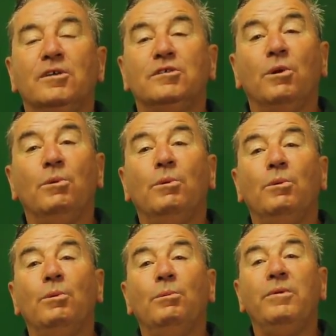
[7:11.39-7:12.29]
So
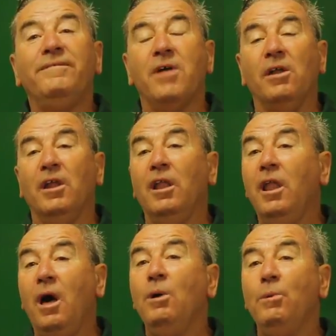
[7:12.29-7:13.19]
we've gone a
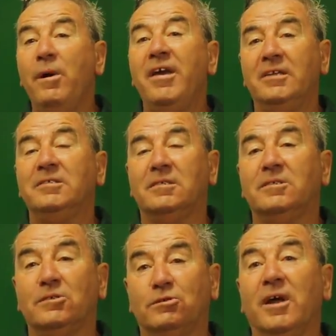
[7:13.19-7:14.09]
long way
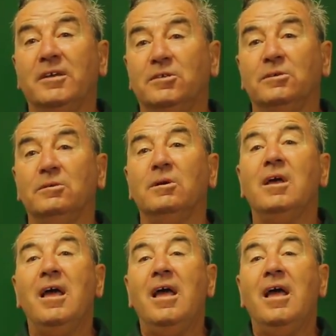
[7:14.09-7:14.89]
to try to